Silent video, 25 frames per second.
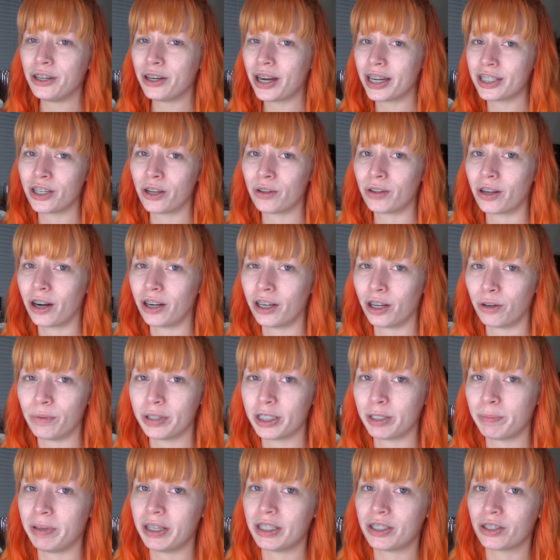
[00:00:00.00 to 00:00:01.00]
And you guys know the Ardell
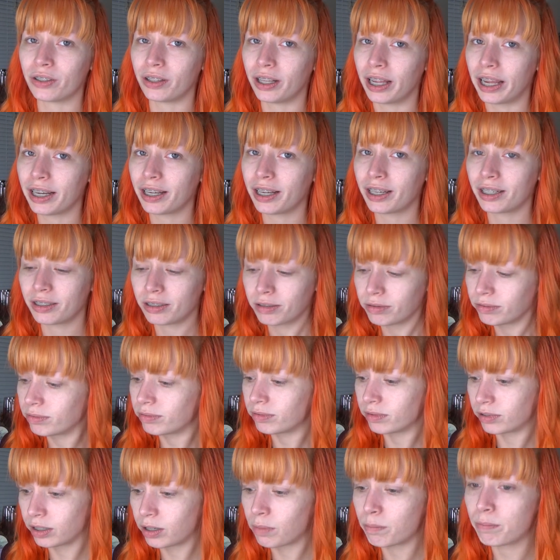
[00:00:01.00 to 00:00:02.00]
Wispies are like
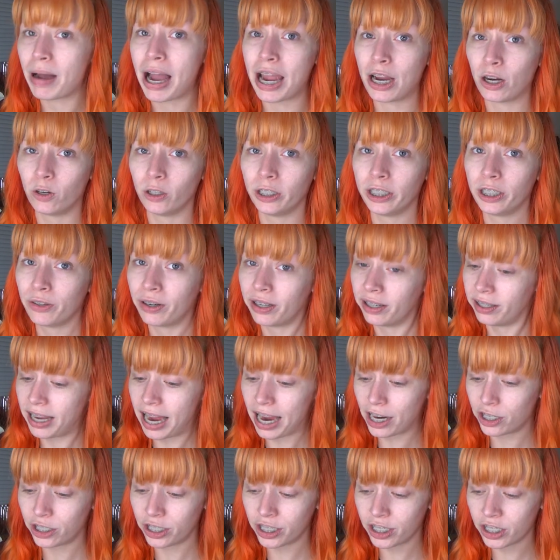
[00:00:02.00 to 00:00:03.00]
my holy grail
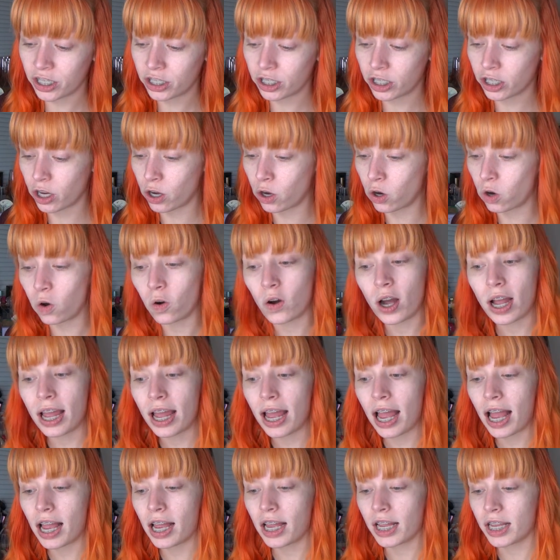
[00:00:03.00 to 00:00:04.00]
lashes, so
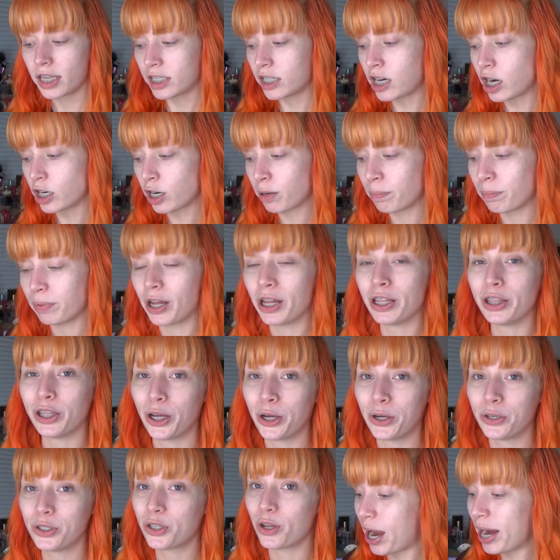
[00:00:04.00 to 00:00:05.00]
stock up on
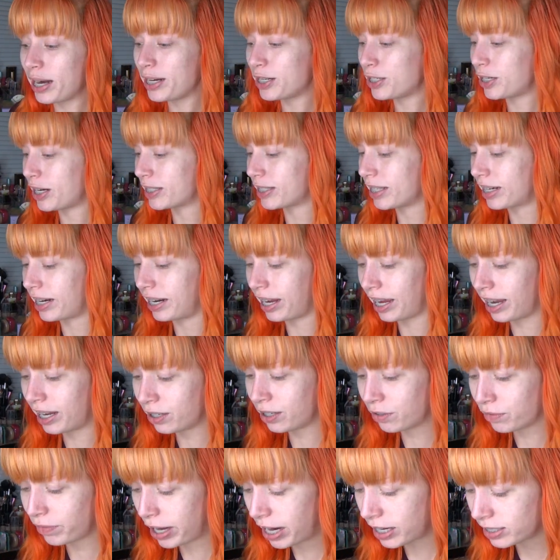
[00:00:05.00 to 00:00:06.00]
those any chance that I
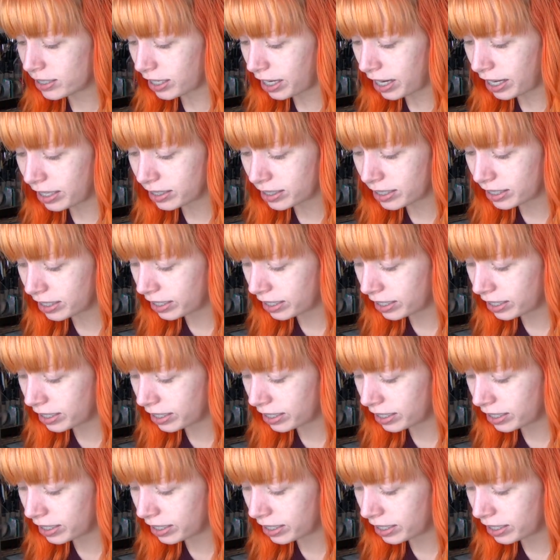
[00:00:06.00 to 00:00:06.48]
get. In fact, I got